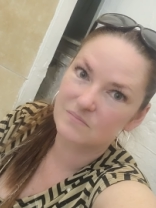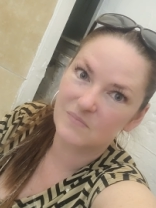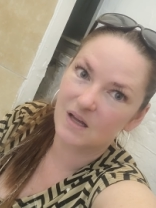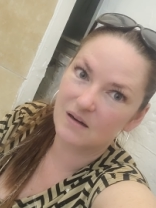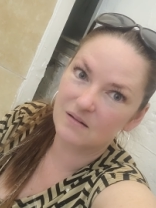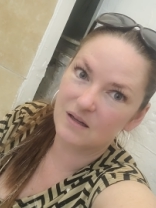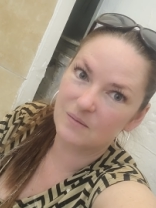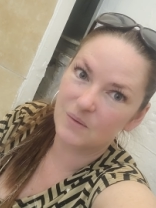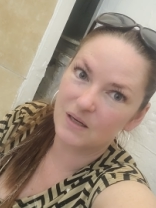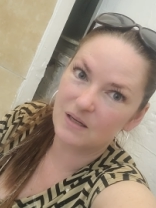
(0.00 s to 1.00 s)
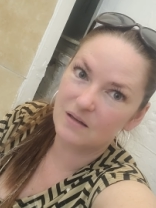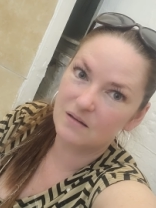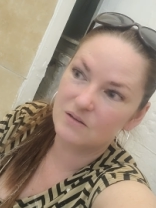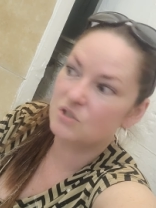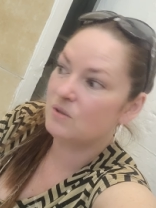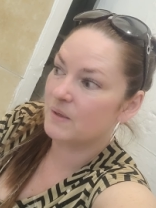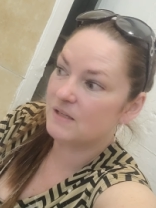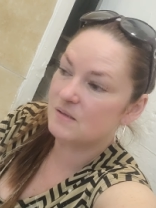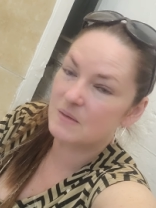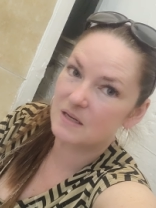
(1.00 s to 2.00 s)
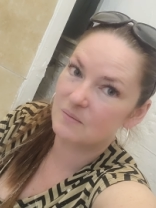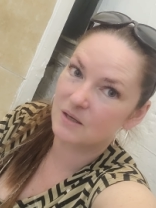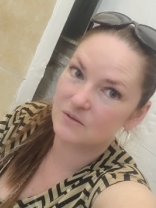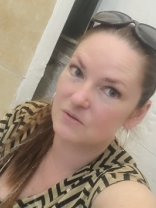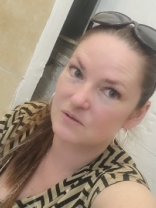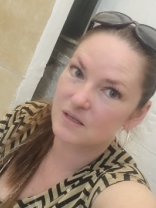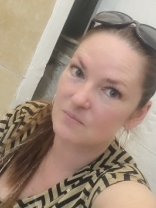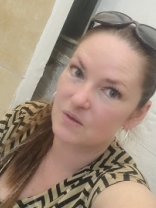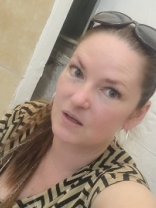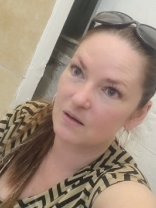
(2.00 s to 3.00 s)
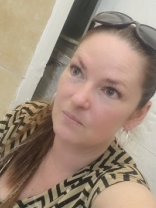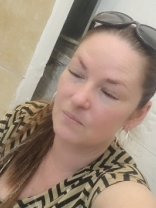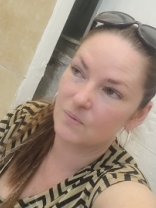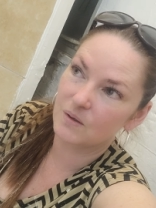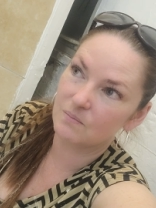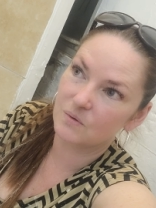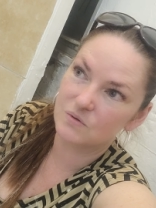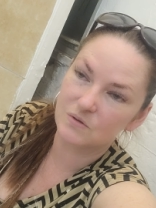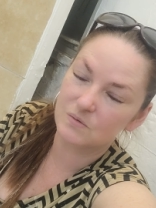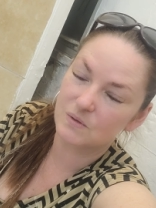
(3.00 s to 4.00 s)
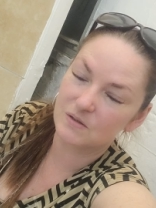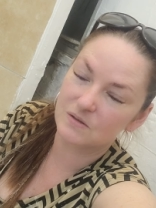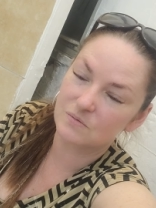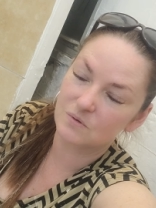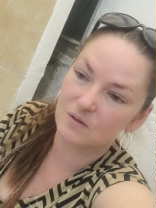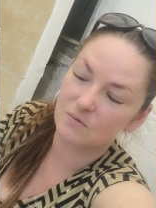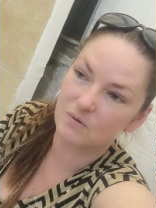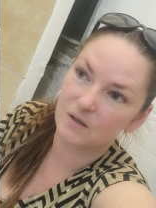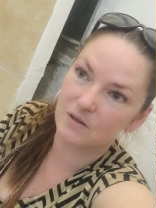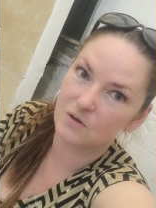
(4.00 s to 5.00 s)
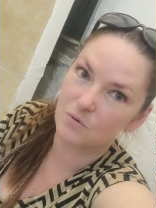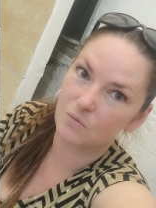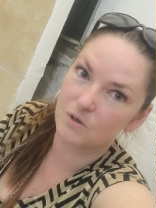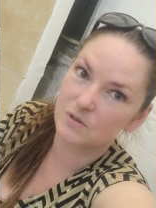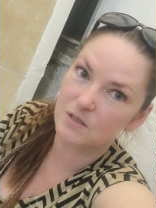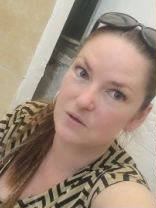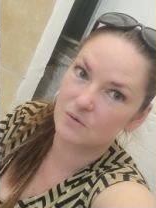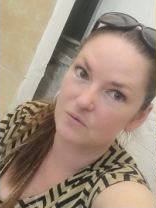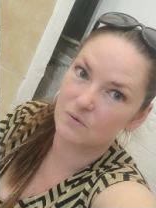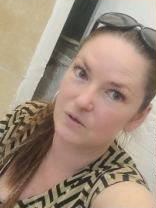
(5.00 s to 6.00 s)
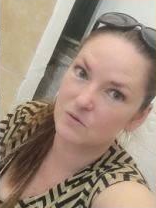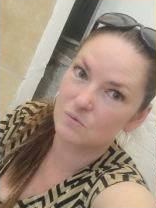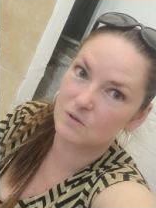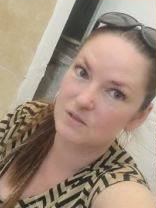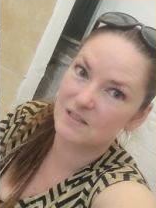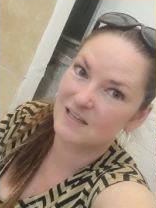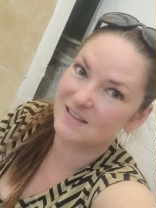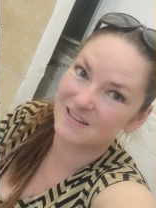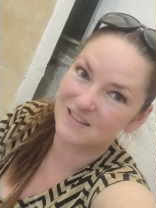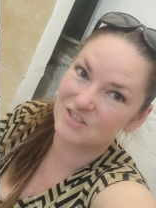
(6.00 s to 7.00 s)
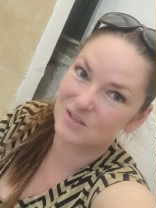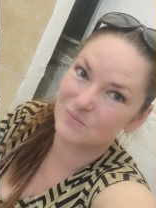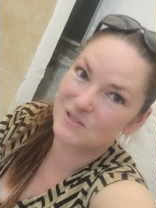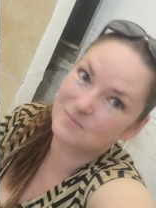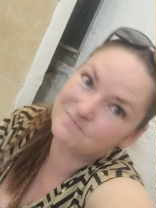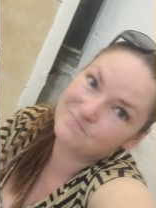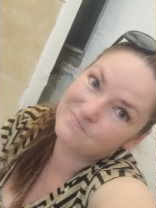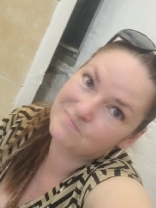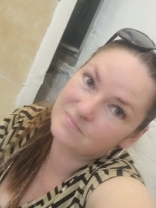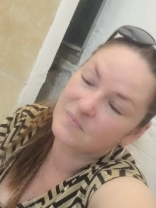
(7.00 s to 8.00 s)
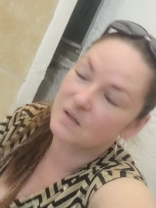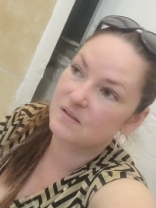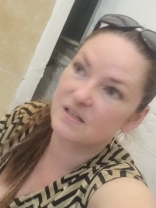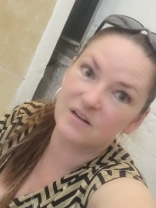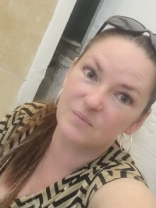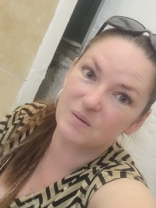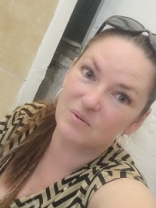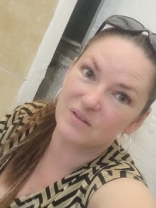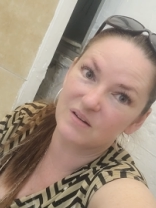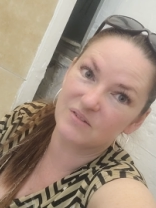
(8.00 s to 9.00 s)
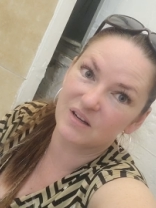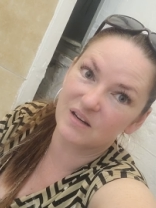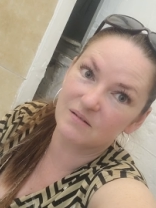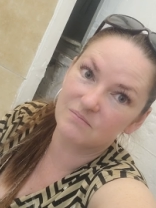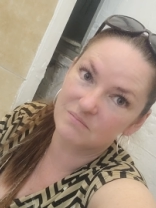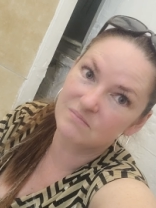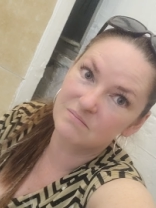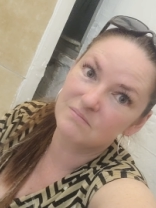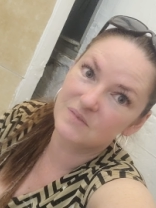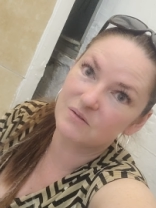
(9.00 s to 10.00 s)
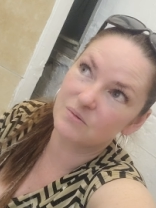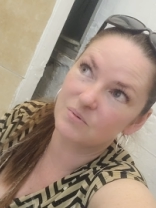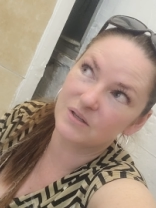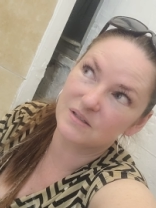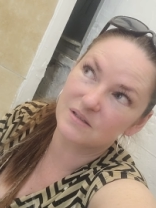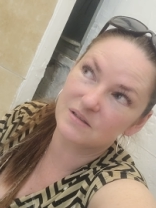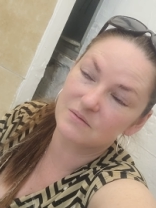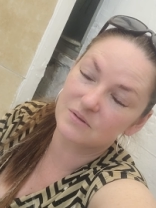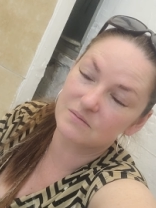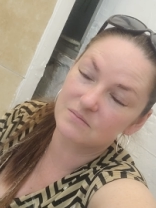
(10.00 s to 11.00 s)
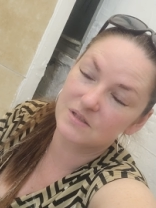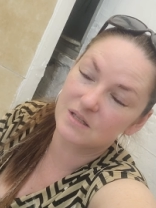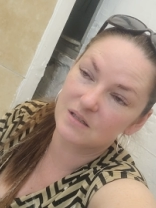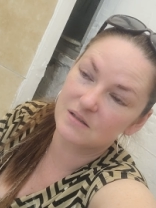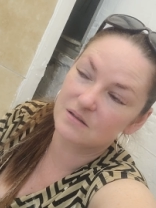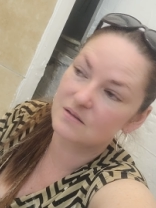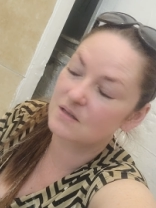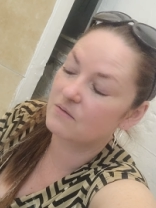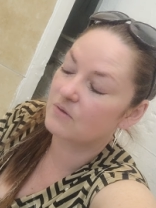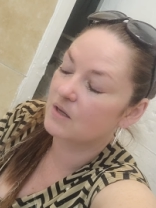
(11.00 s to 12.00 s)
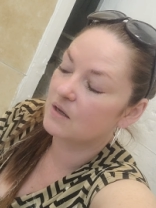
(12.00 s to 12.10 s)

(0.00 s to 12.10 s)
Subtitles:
not a lot of money, because you can pay somebody to come out and do the same thing, but most of those places will give you like a year warranty or 3 years warranty, and then it chips. Because I know people that have done it, different places, different states and stuff.